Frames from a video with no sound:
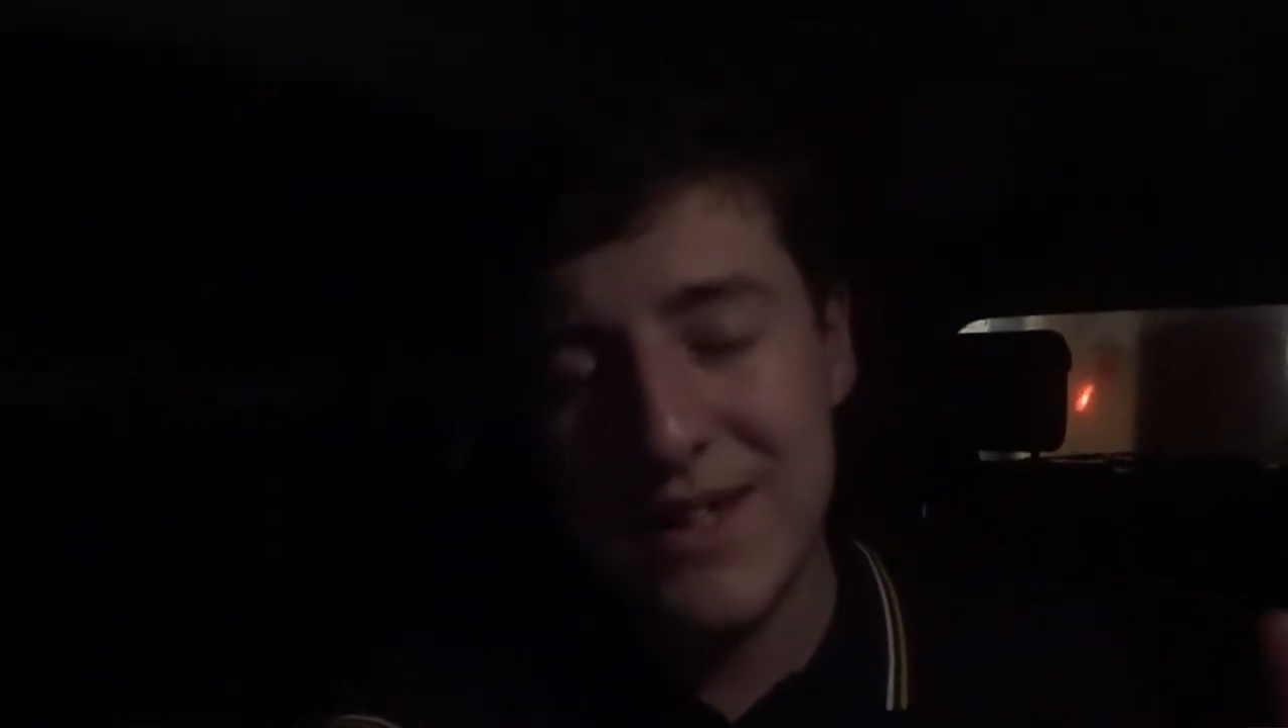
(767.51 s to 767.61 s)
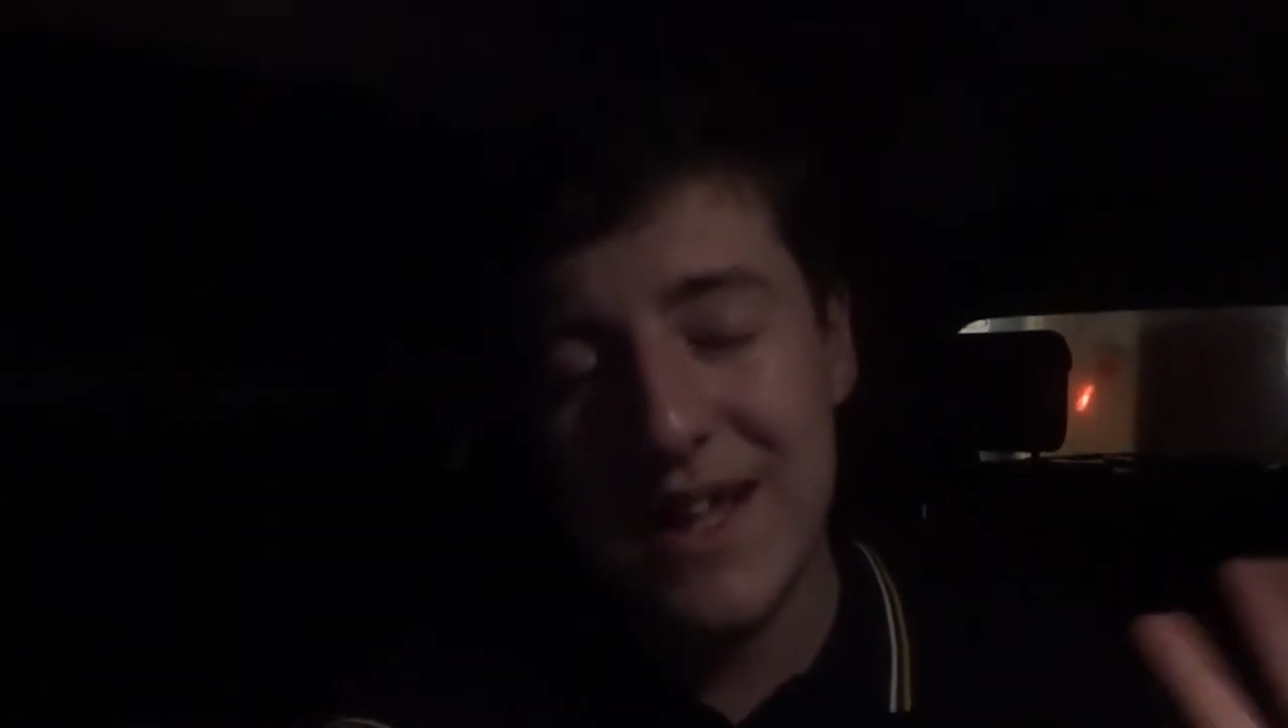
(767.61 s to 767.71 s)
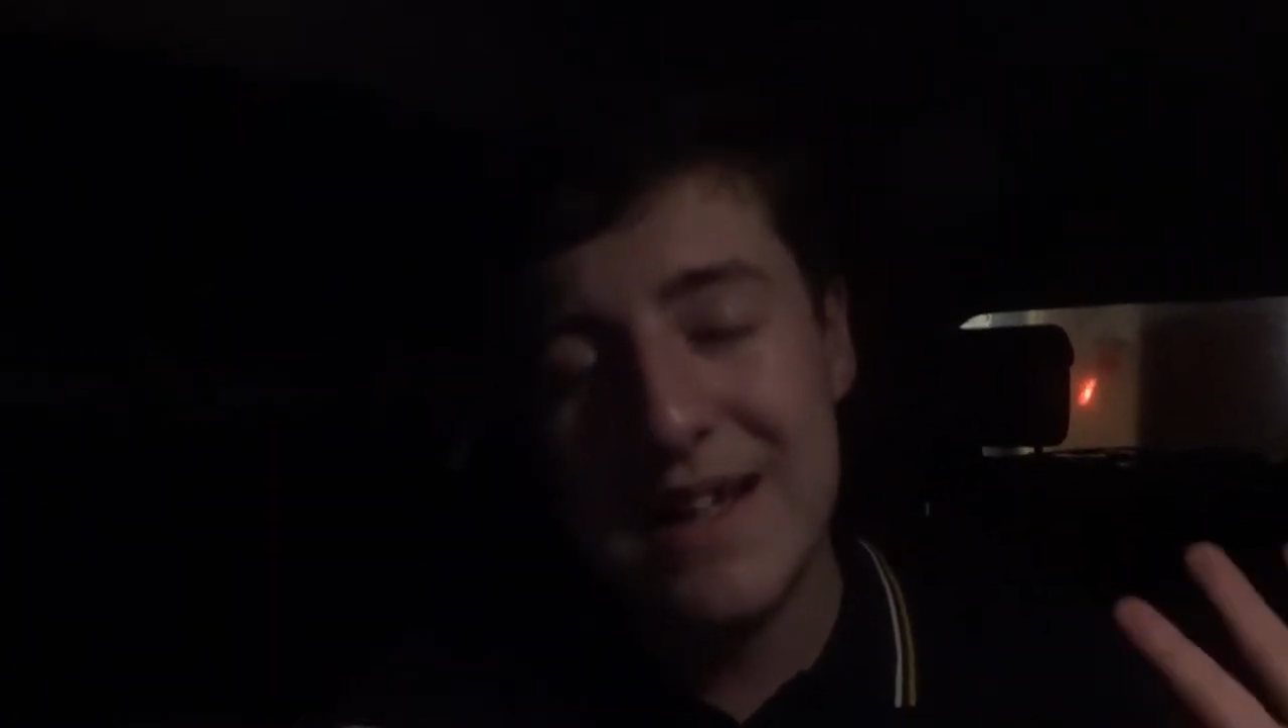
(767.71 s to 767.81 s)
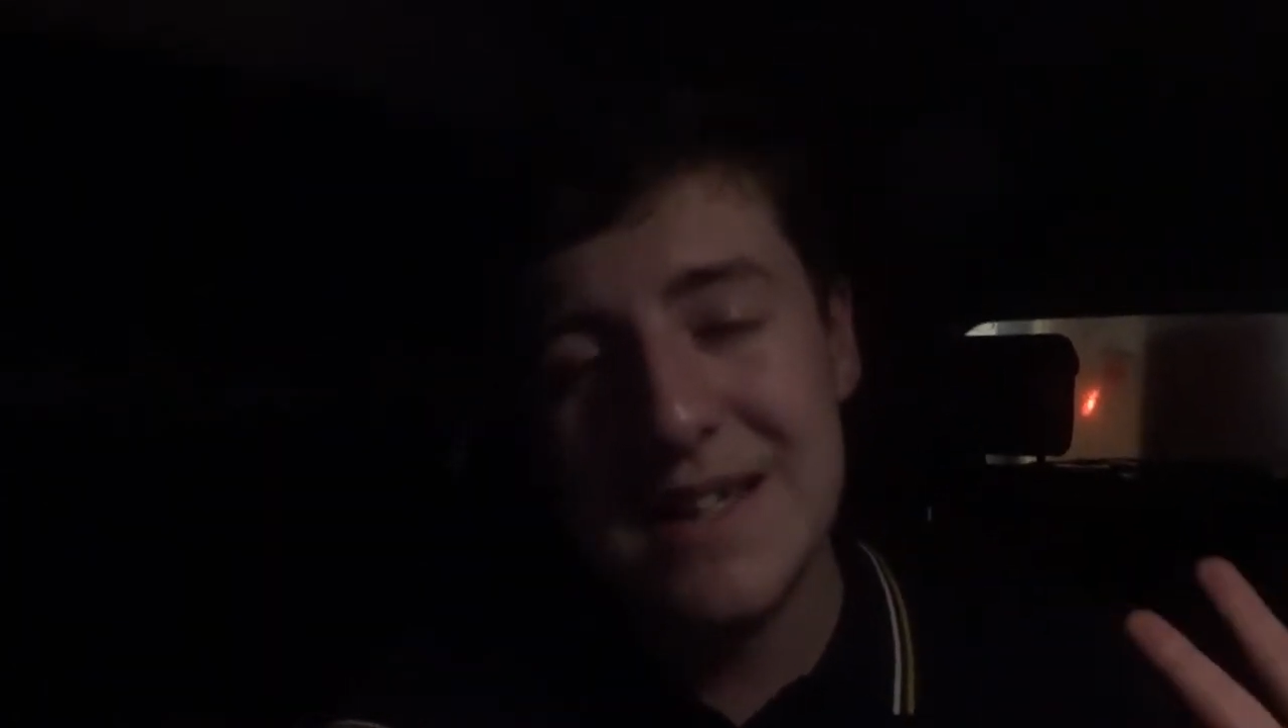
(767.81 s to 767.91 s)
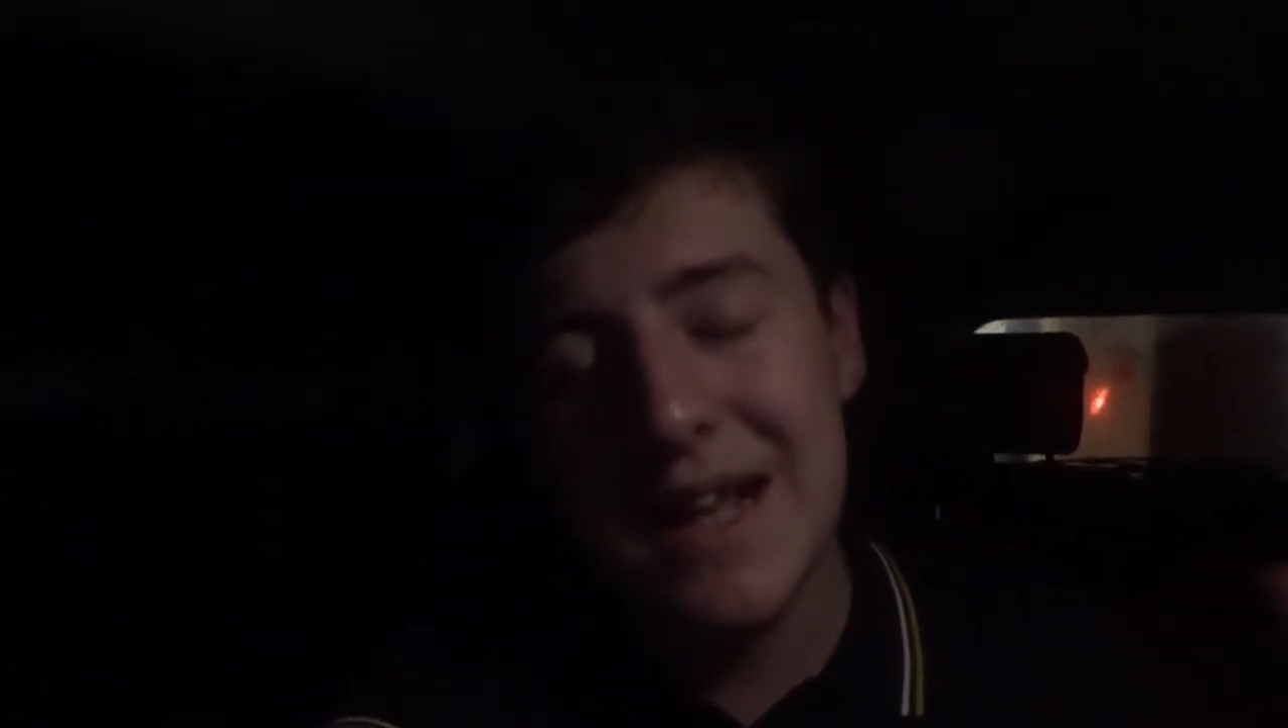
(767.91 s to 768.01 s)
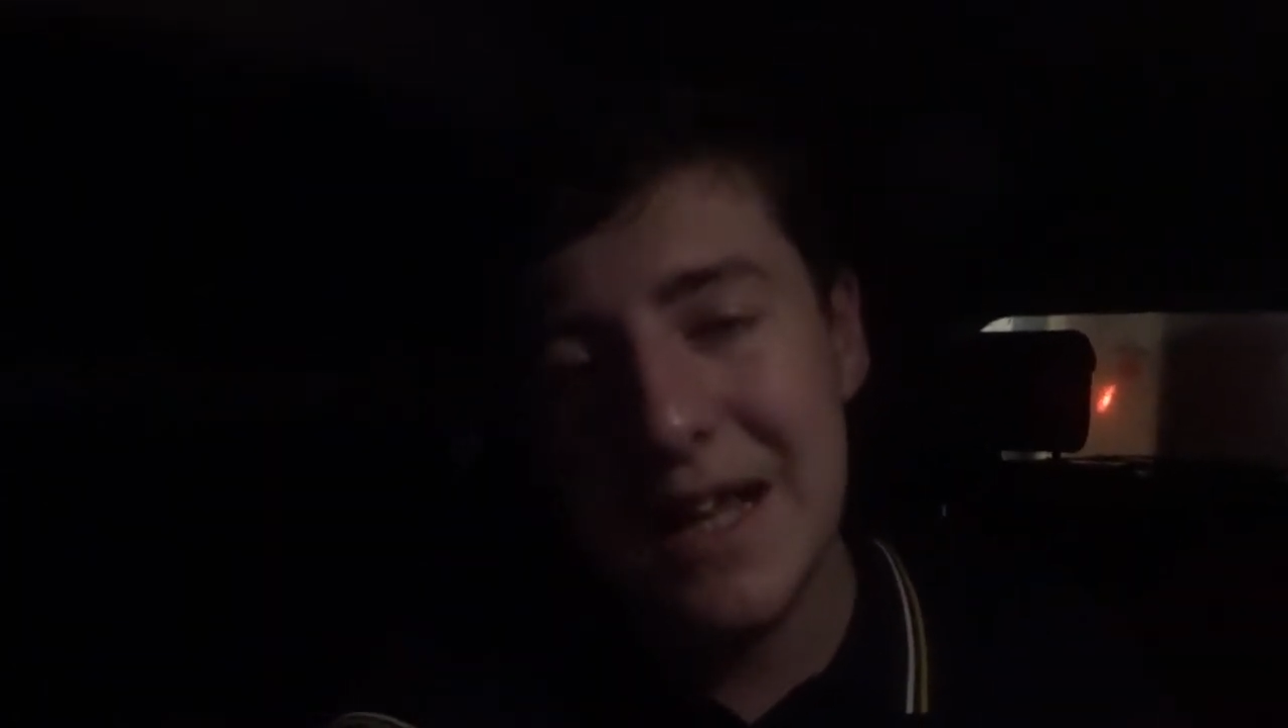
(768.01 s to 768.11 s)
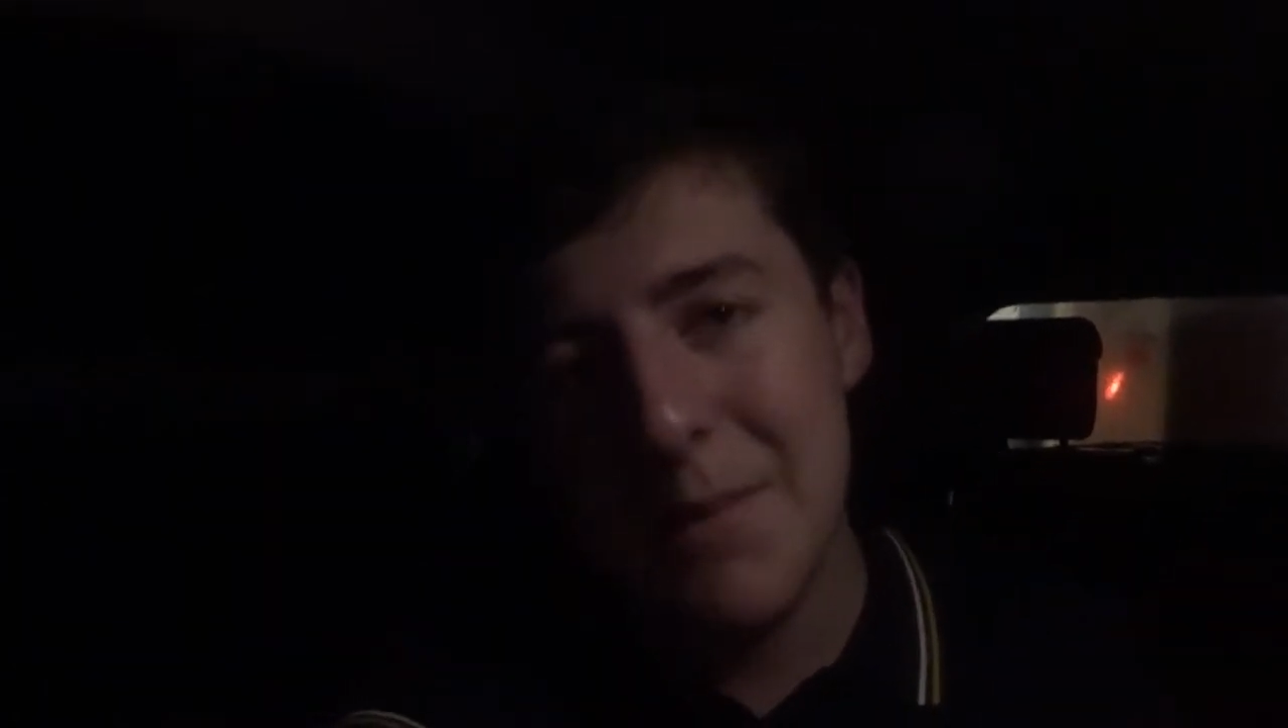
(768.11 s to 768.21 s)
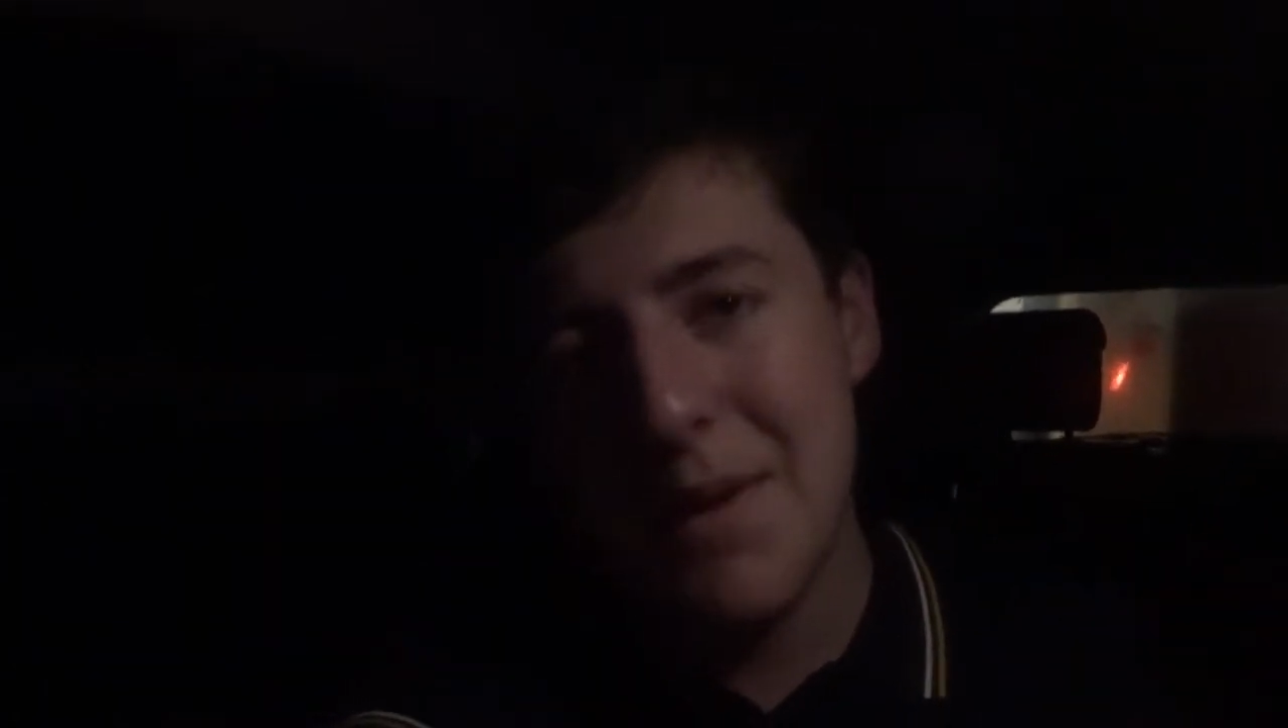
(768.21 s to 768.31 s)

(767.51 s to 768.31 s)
so that's a little